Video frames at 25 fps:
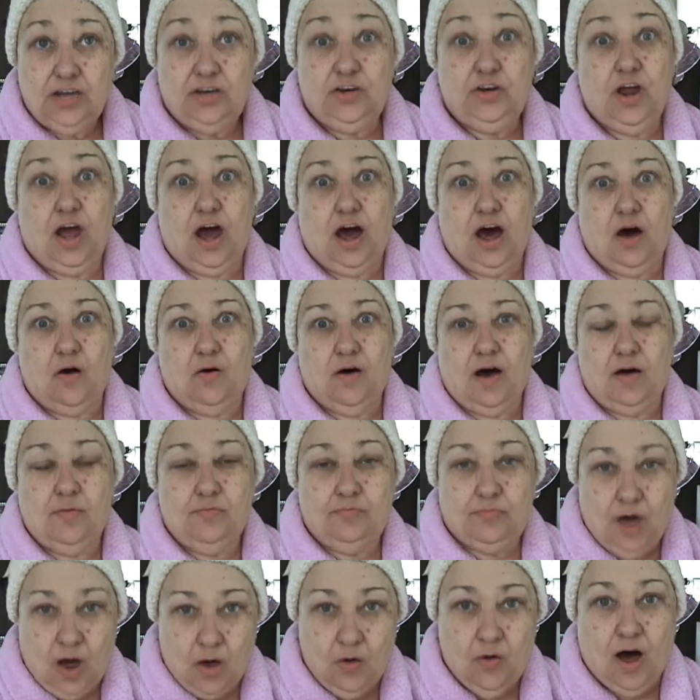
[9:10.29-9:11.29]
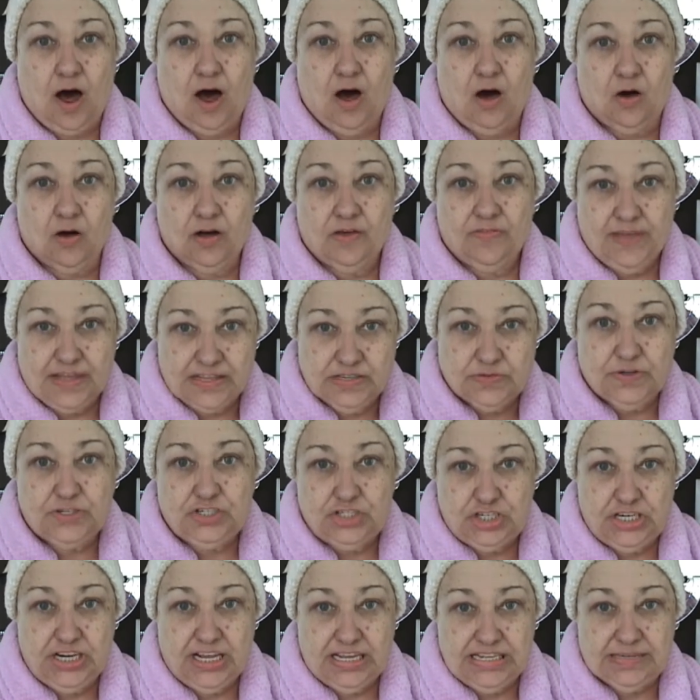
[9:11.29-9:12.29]
No, a mohawk. That's
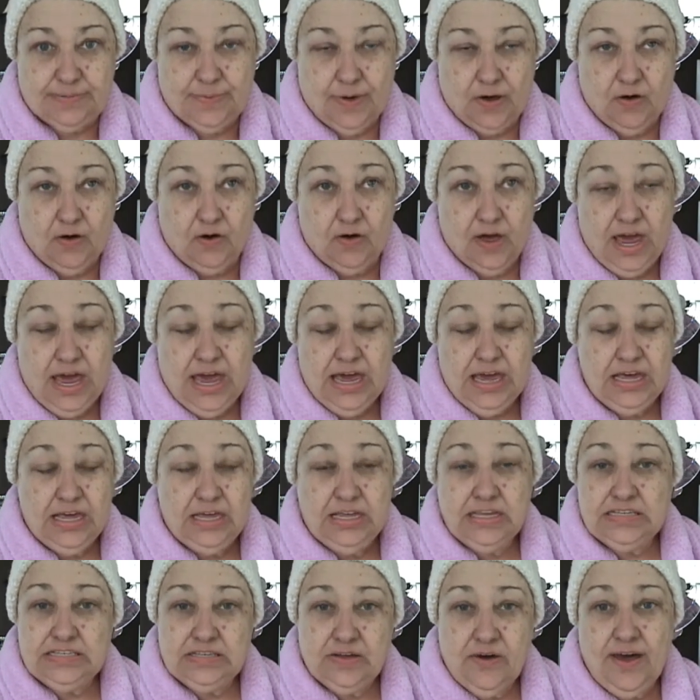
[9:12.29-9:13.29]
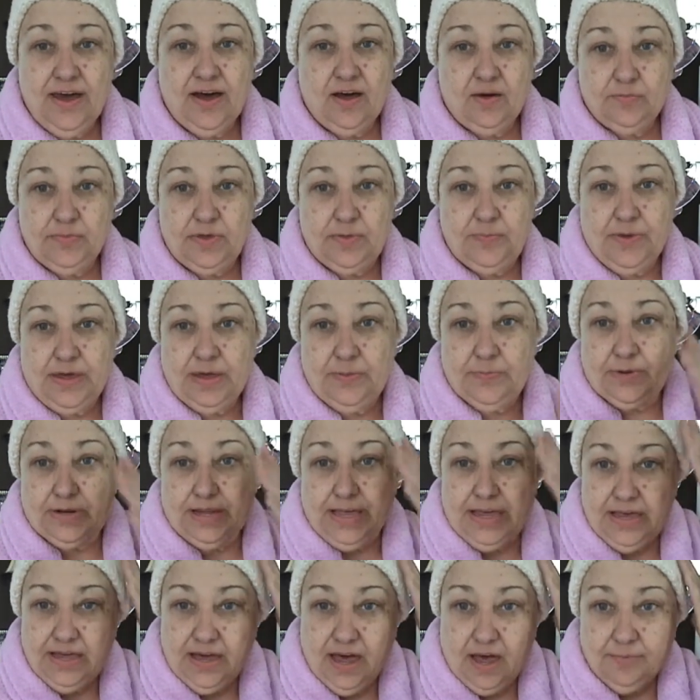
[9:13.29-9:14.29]
what you need, a mohawk. So help me,
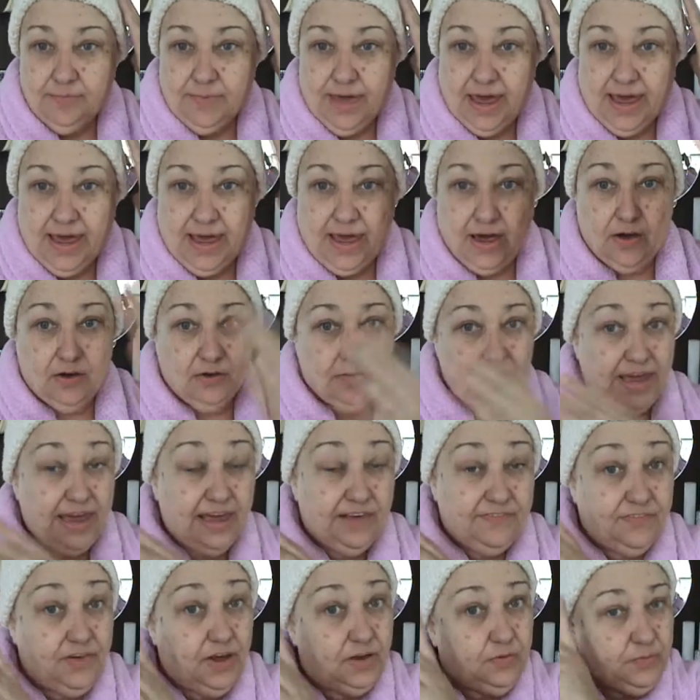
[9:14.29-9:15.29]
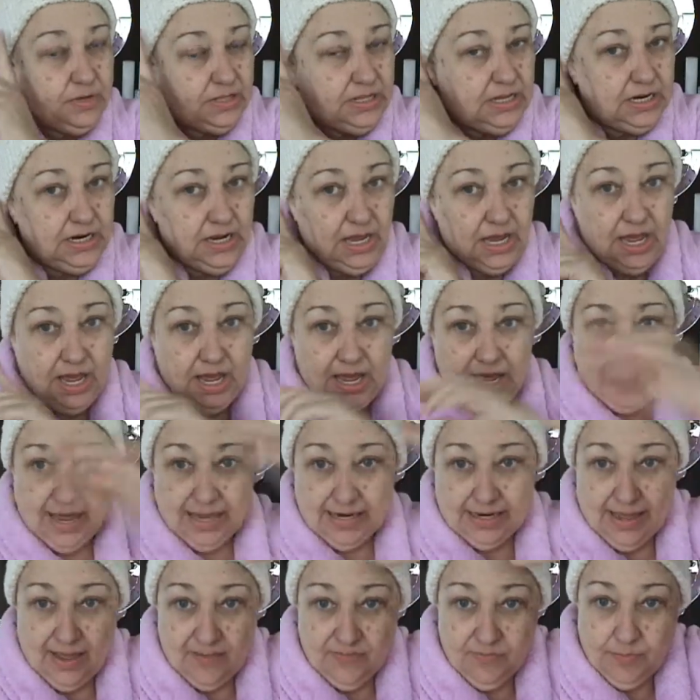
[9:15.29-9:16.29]
people. He cut my hair. He had fun with it
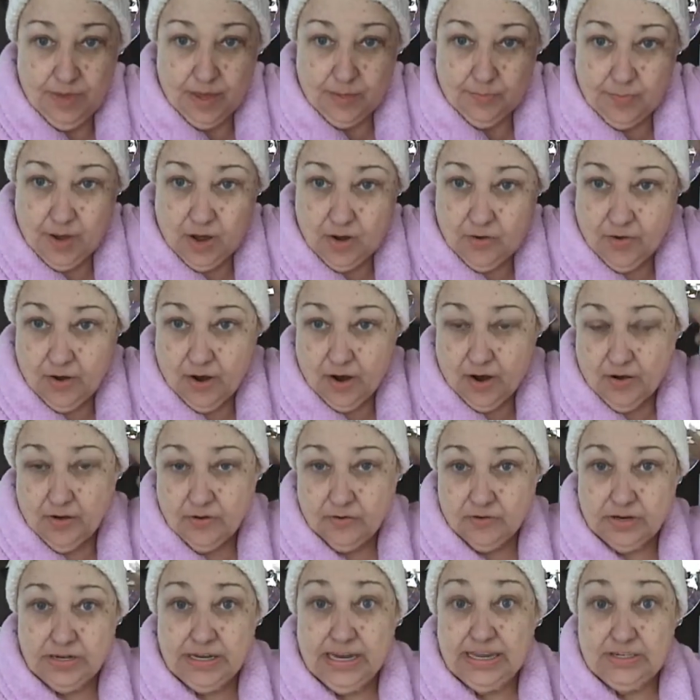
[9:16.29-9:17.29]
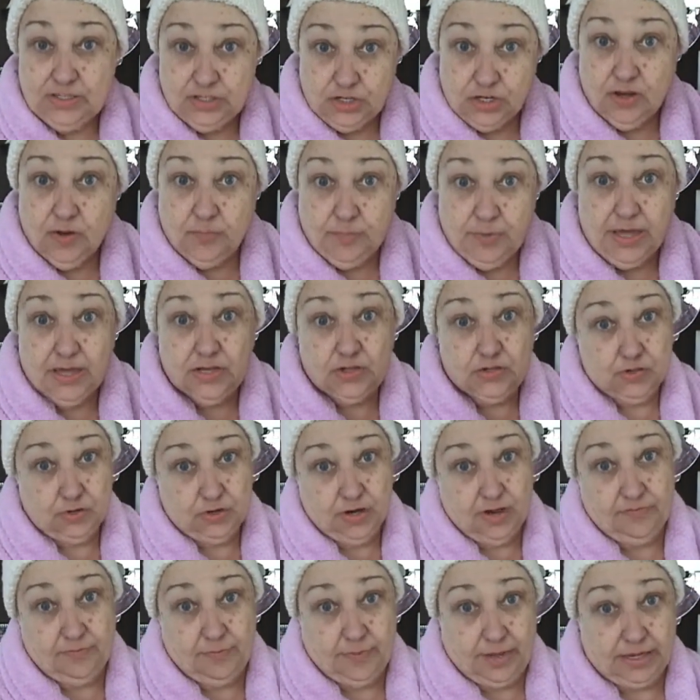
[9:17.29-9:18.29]
and left me a mohawk and took a
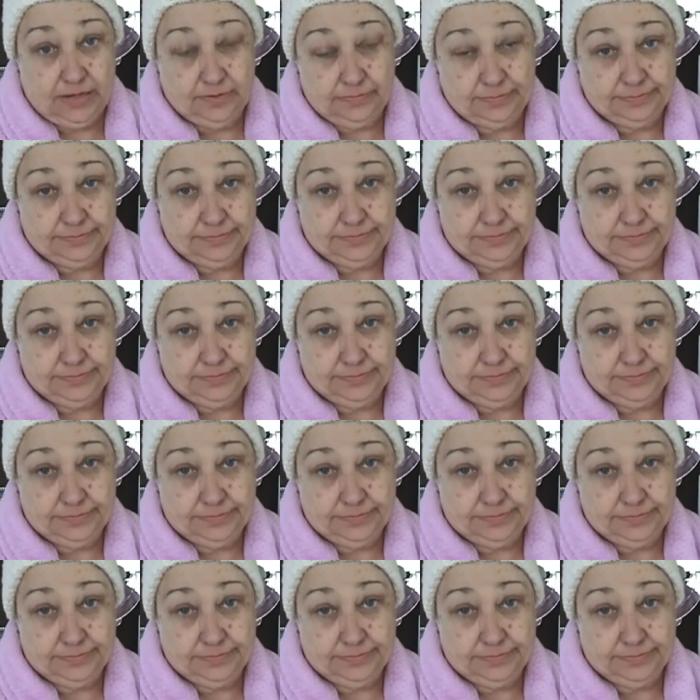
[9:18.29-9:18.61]
picture of me.